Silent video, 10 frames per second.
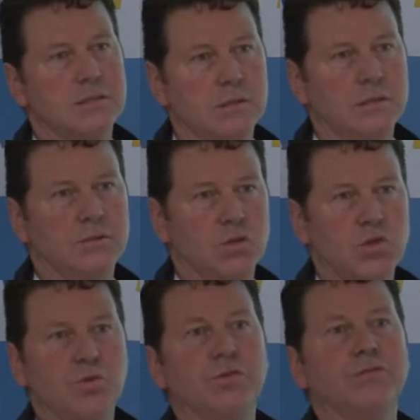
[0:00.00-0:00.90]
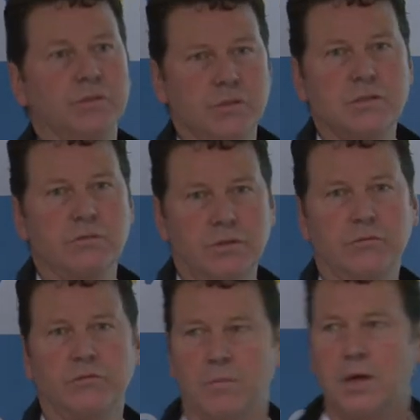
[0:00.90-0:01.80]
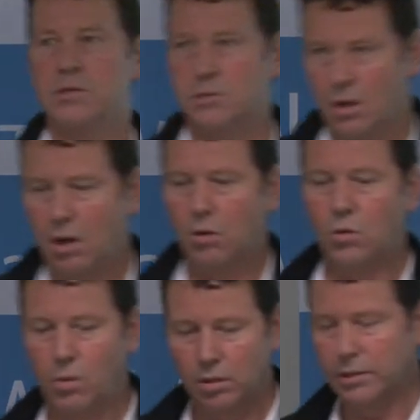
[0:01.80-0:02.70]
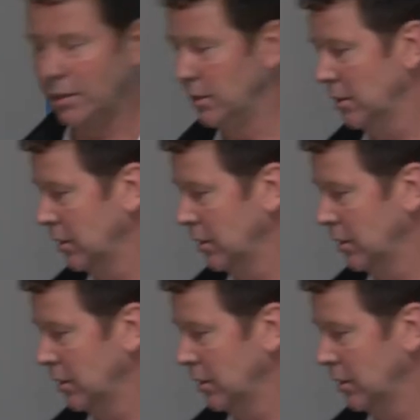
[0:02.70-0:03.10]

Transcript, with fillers: the, the truthfulness of the information, the whole quality,